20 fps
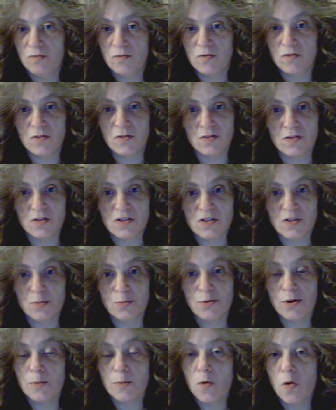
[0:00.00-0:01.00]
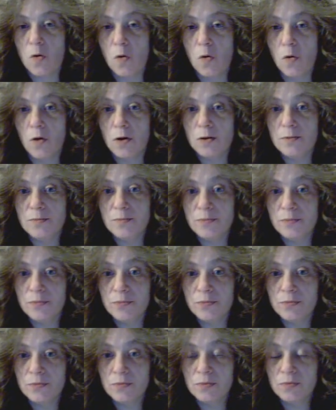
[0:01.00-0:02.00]
to the Supreme Court,
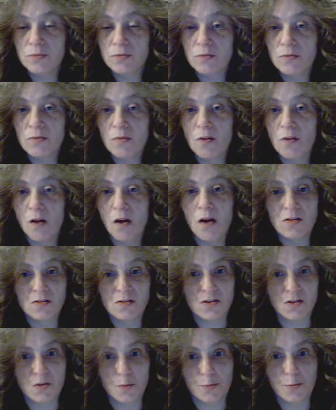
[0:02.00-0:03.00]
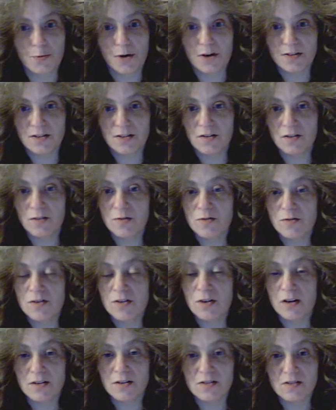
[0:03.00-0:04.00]
to the President of the
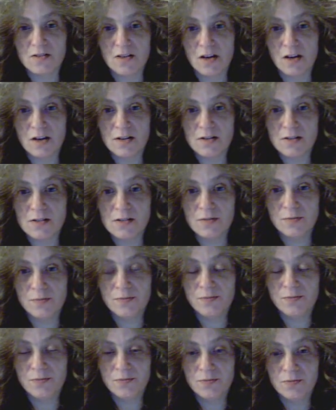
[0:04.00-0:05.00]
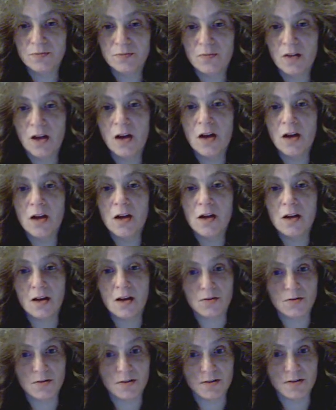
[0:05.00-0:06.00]
United States,
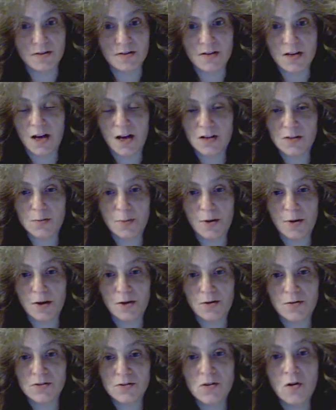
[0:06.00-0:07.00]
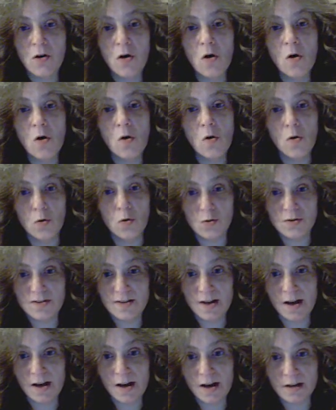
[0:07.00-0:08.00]
and to the taxpayers whose
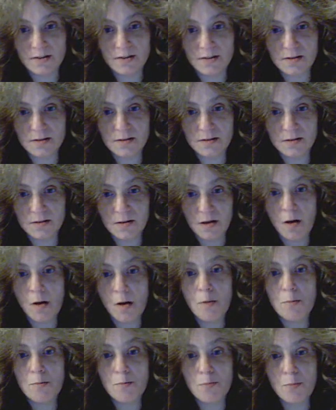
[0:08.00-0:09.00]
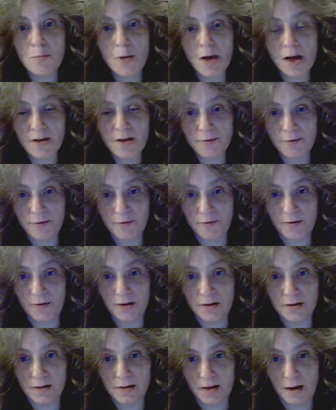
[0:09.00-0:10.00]
taxes pay for
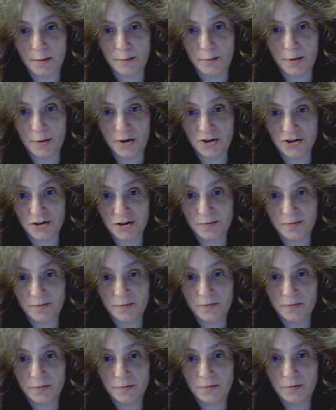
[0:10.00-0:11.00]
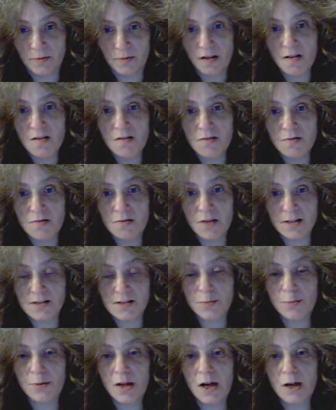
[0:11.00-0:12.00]
funding that budget. That's
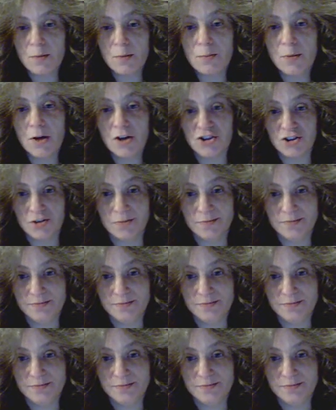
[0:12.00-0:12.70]
a black budget.